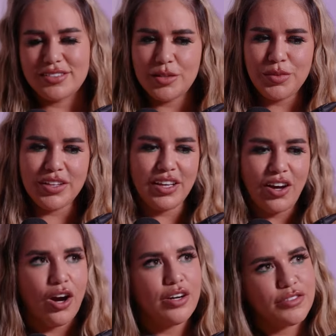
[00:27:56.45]
seemingly
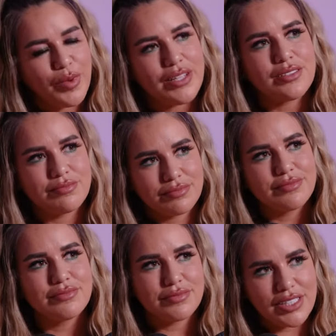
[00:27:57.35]
hard for men.
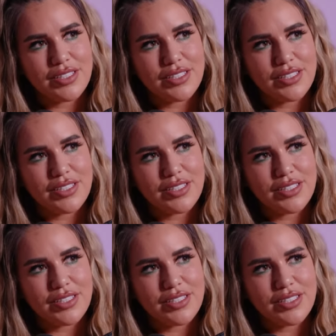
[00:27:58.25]
Intimacy.